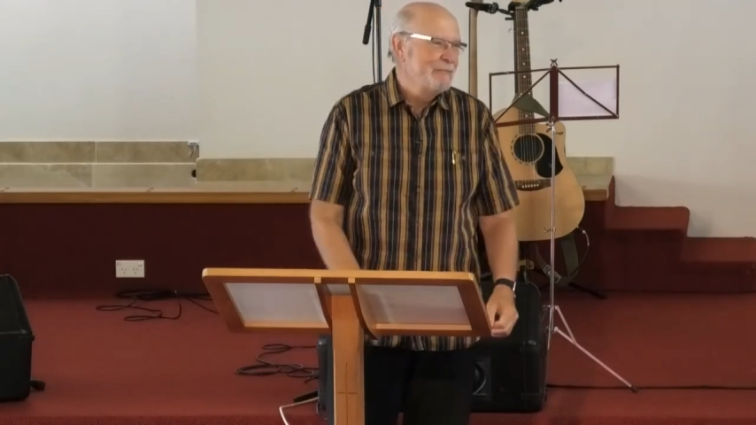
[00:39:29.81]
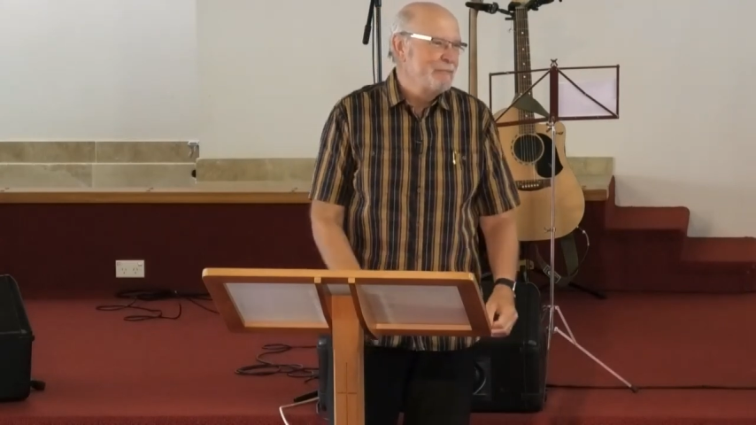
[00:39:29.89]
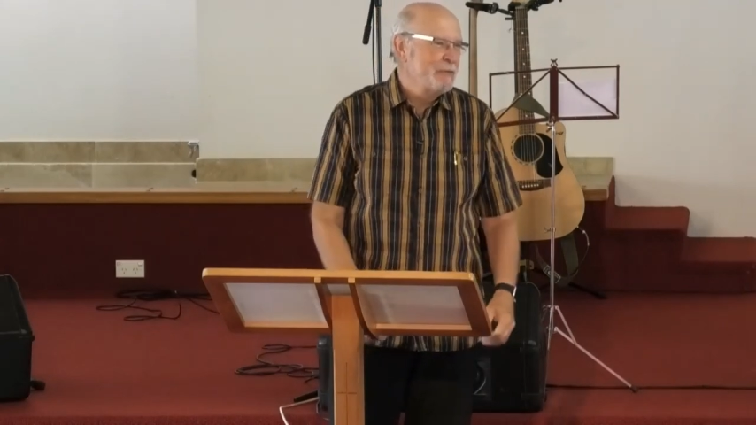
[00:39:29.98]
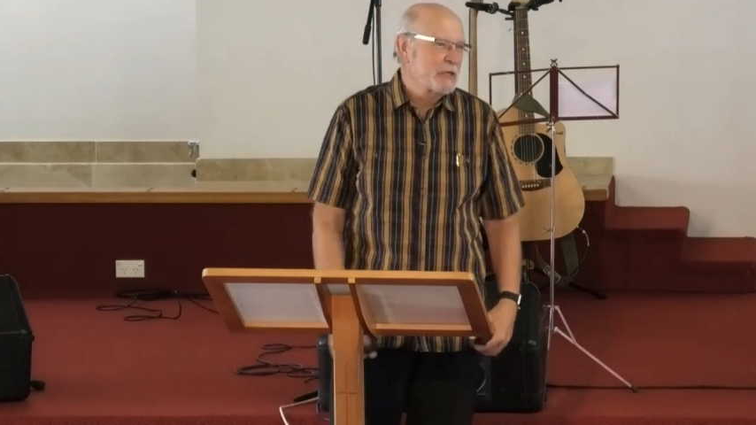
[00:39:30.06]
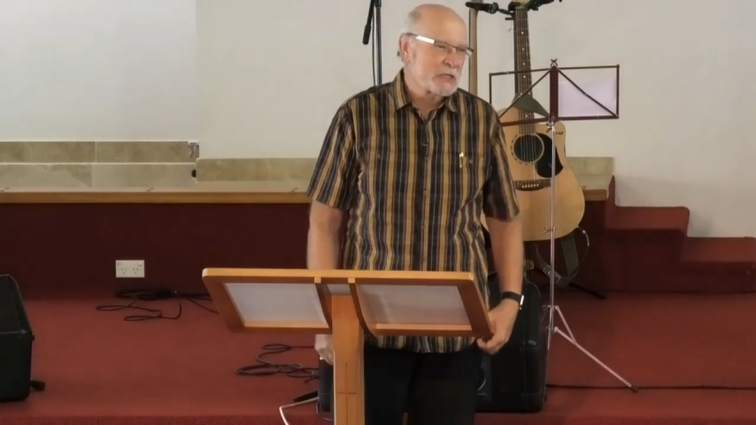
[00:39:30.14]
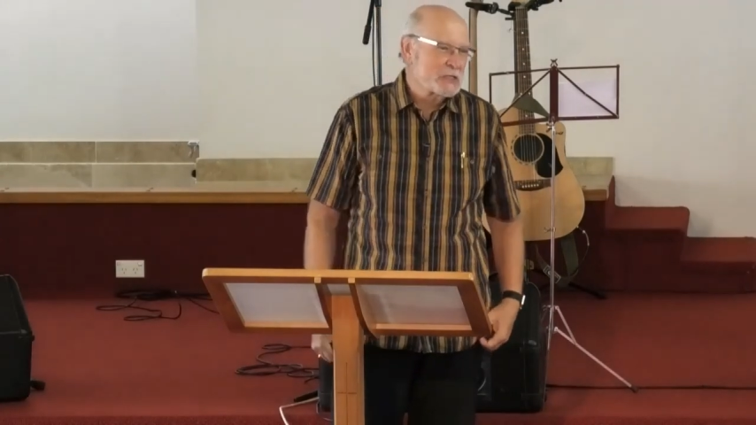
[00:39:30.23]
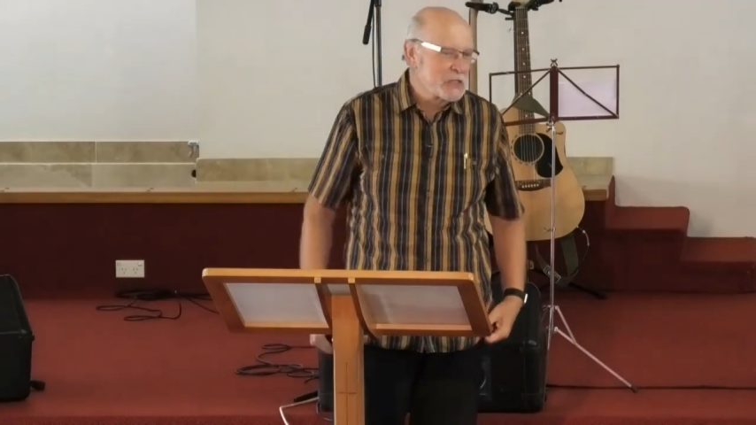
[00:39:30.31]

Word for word: because